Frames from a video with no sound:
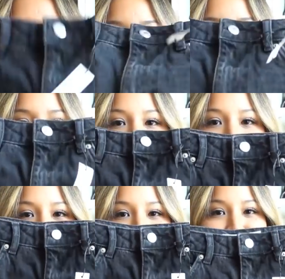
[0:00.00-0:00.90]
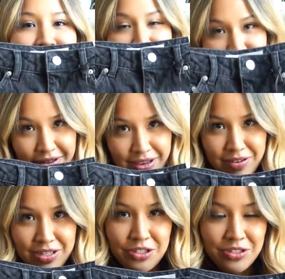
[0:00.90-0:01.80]
my favorite,
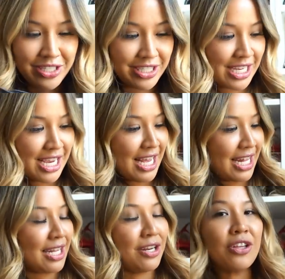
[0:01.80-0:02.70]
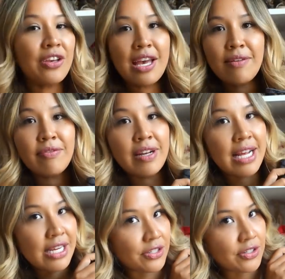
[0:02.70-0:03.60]
favorite shorts. They're not your
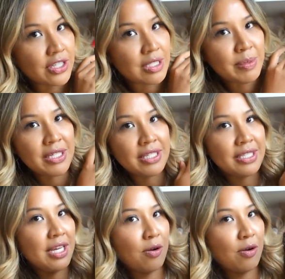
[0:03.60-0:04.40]
everyday shorts because they're